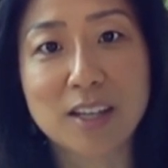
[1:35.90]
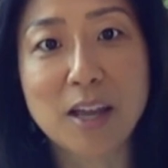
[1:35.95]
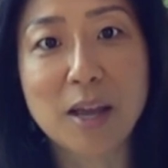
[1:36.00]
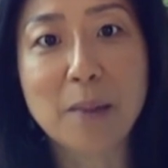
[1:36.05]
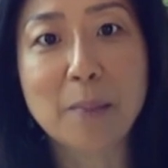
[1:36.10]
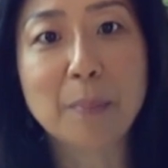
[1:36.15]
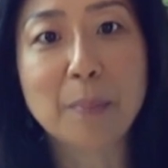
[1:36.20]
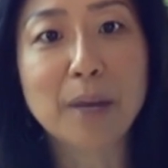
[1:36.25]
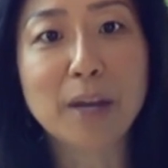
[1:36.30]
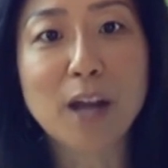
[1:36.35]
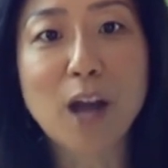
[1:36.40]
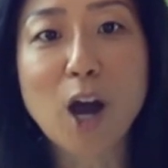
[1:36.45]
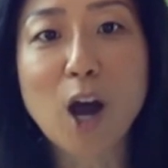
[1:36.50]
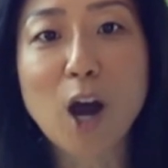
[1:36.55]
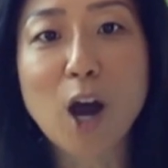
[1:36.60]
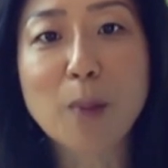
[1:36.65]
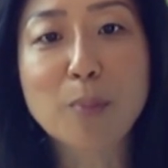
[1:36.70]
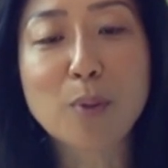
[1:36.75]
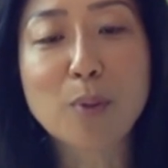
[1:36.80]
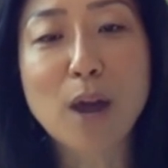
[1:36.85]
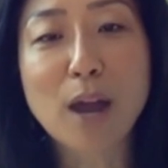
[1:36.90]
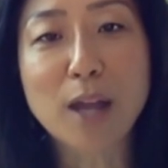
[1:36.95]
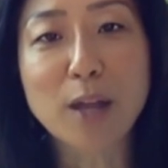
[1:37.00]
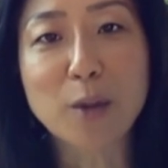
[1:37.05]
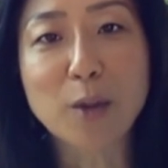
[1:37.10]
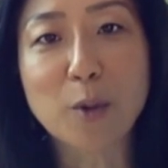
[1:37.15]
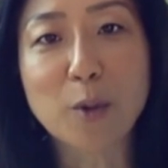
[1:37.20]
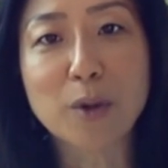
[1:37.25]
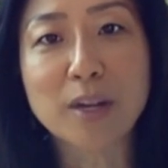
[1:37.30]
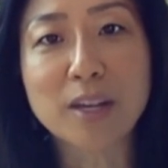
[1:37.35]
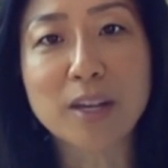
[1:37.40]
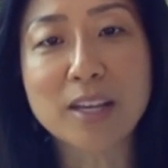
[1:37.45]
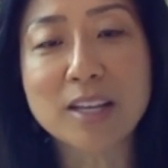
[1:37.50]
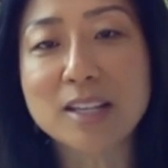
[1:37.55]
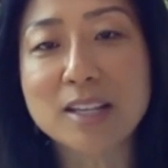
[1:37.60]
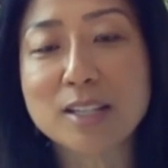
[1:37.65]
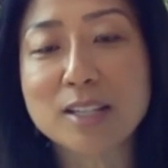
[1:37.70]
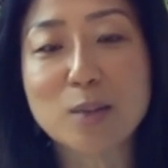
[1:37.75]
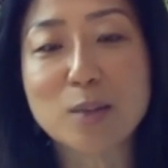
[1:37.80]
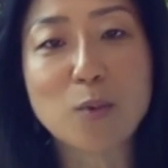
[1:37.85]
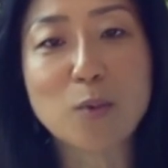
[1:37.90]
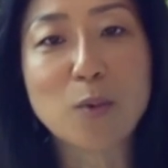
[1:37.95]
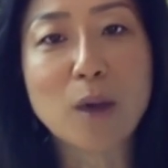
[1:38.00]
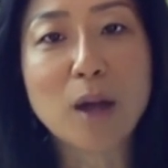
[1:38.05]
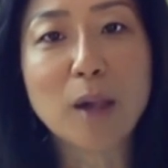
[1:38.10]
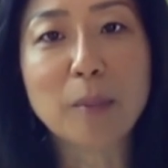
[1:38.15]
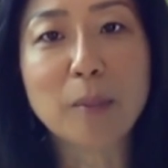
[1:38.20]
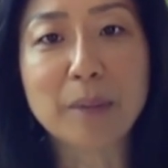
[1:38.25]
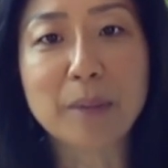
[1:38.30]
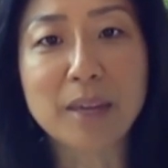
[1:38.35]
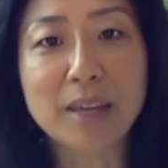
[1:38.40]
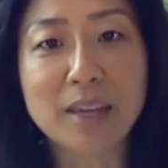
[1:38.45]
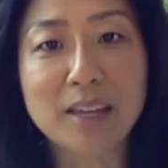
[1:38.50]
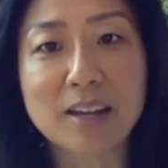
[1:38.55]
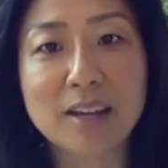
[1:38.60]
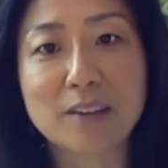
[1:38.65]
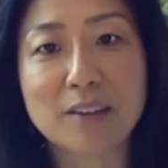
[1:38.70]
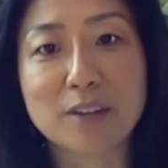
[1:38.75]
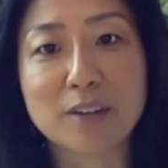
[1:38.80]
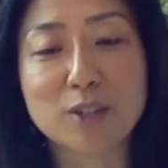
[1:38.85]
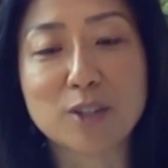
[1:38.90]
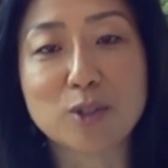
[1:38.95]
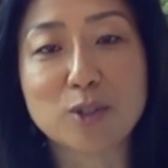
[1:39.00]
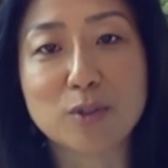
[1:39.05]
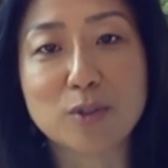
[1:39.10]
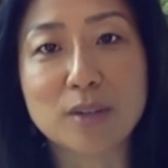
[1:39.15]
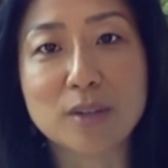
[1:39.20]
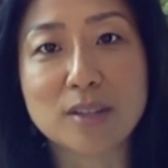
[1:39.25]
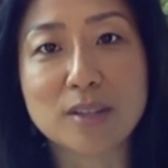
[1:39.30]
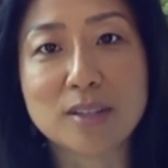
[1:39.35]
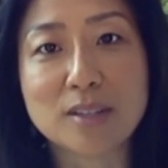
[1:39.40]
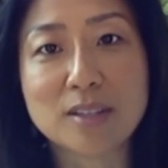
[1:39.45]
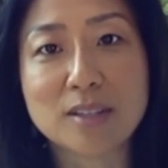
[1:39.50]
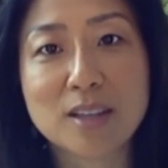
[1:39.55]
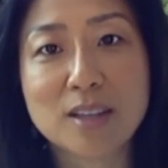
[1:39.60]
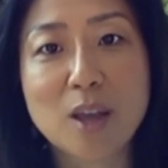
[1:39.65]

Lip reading: but our priority is the well-being of our students.